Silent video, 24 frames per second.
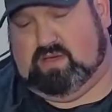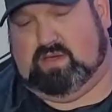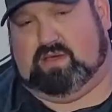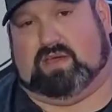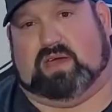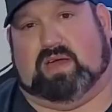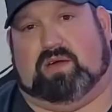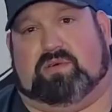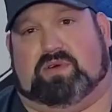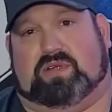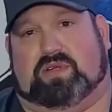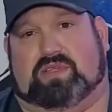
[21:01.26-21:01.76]

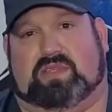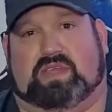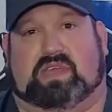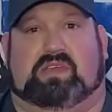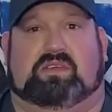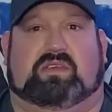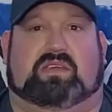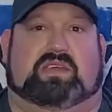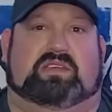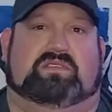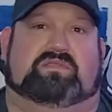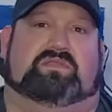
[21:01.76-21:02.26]
I want to thank
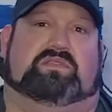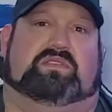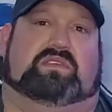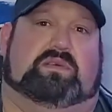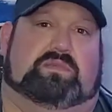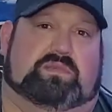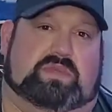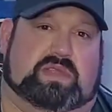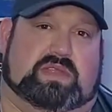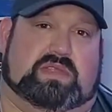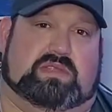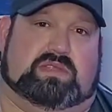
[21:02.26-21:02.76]
you guys for
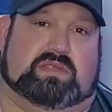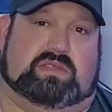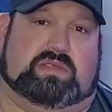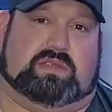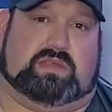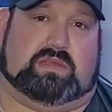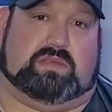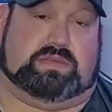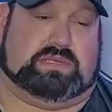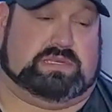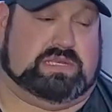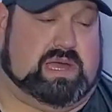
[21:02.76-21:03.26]
coming in,
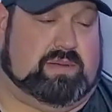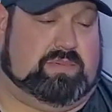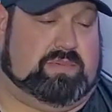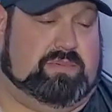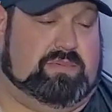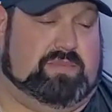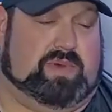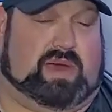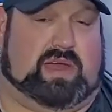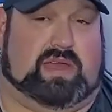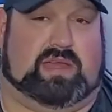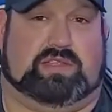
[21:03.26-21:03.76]

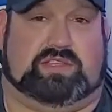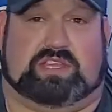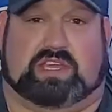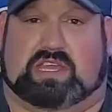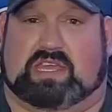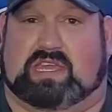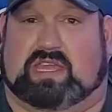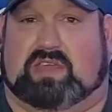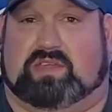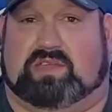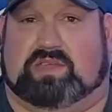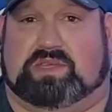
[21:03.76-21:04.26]
stopping by,
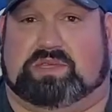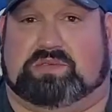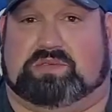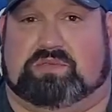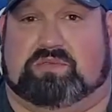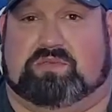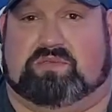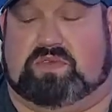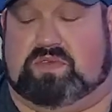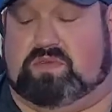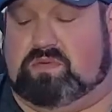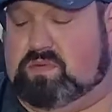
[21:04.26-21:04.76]
checking out this
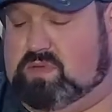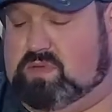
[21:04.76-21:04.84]
review,